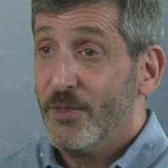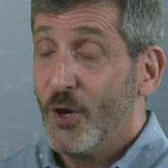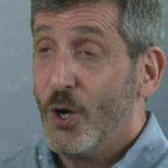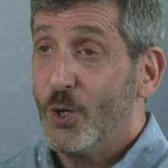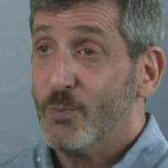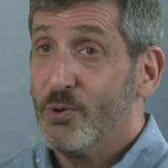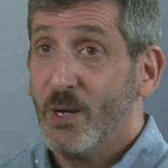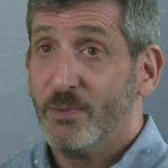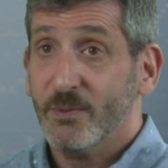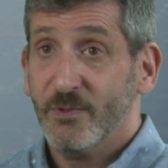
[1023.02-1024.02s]
The hard
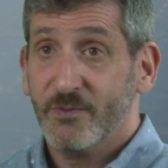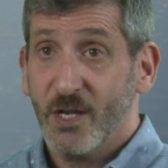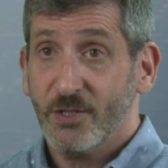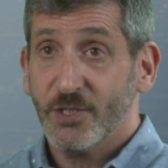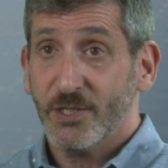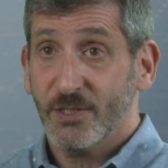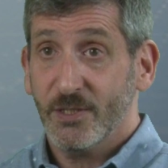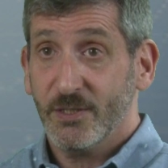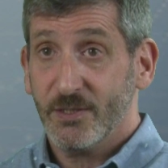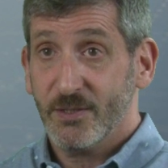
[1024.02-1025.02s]
problem of
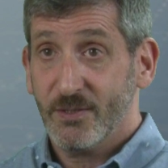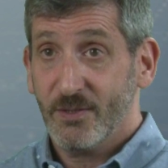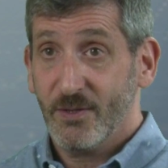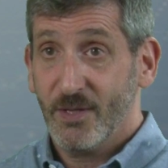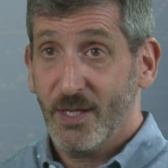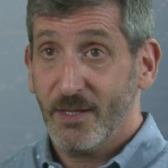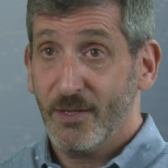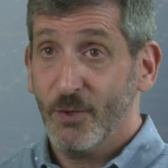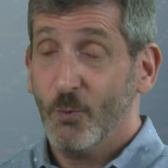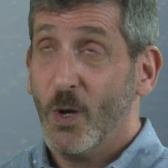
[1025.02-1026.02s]
consciousness,
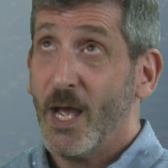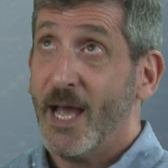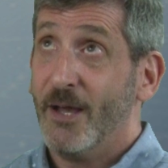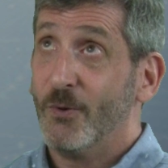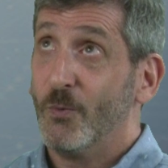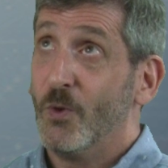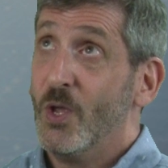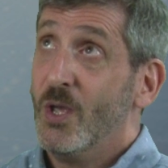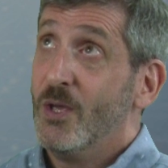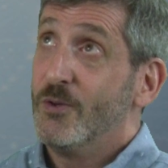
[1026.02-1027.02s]
how
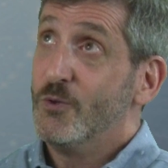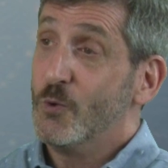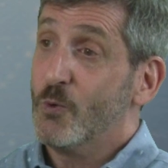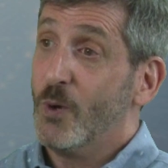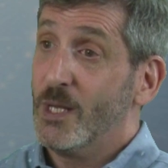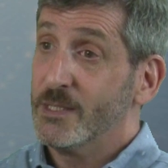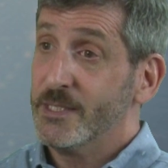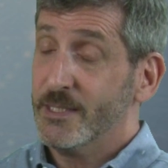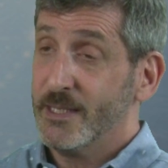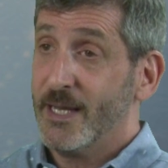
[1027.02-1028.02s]
do
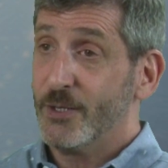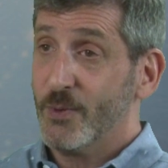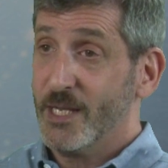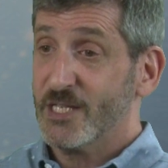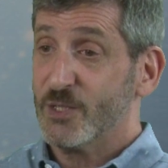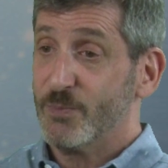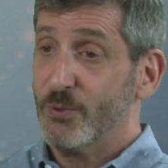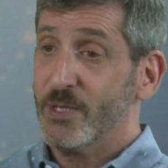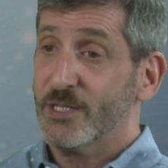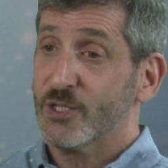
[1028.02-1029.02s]
I
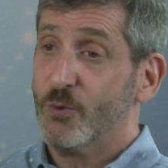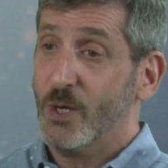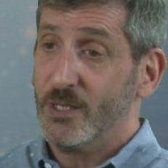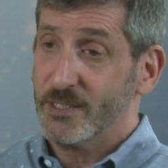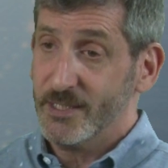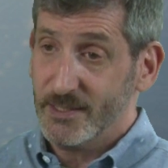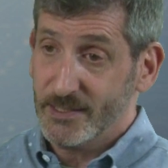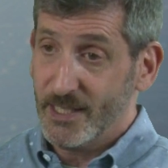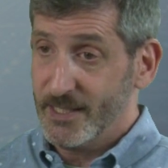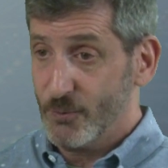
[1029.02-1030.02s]
experience qualia
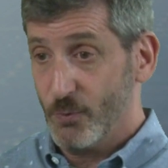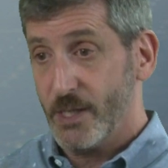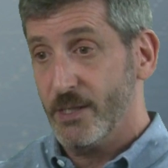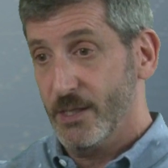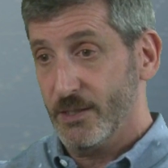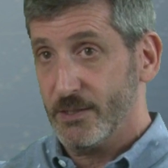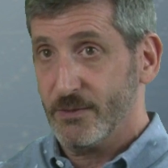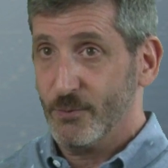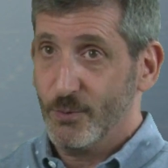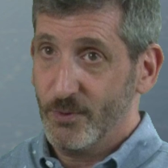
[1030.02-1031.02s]
like
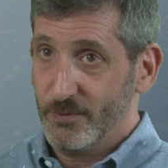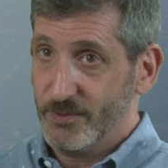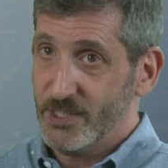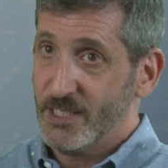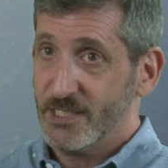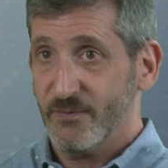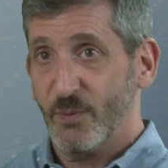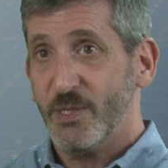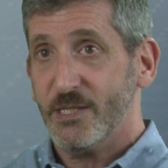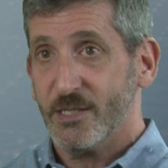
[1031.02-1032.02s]
redness or the taste of
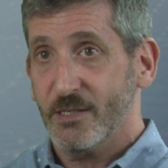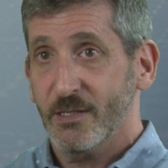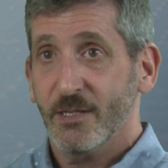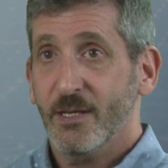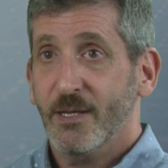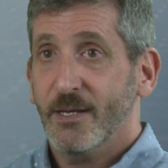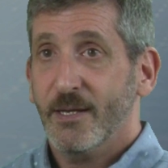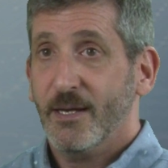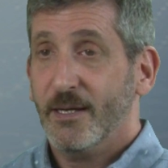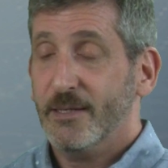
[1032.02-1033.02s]
a pizza
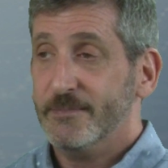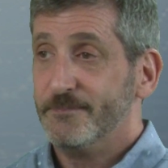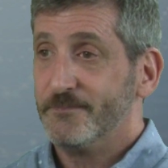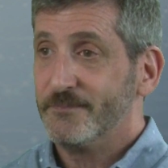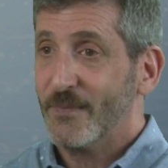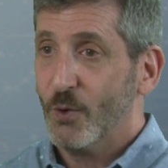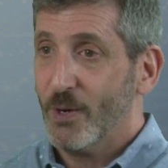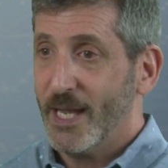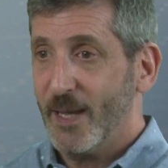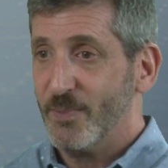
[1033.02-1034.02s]
or
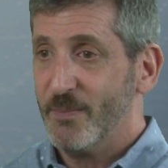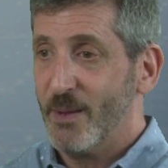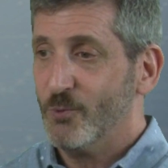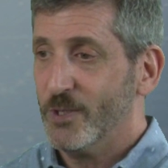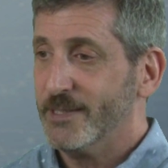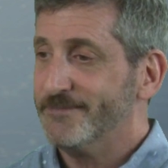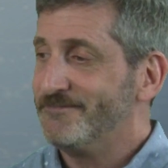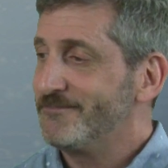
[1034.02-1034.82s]
a happy memory?